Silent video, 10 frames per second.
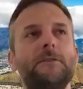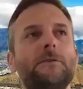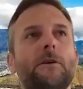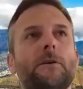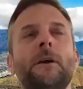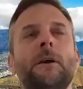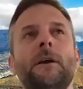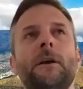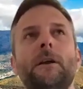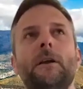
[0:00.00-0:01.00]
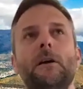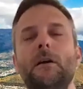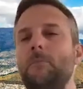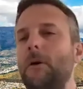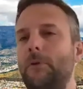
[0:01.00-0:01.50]
So, you know,
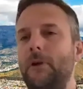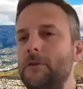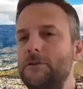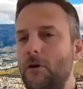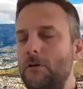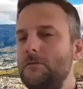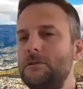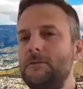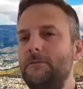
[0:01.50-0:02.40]
in my previous roles,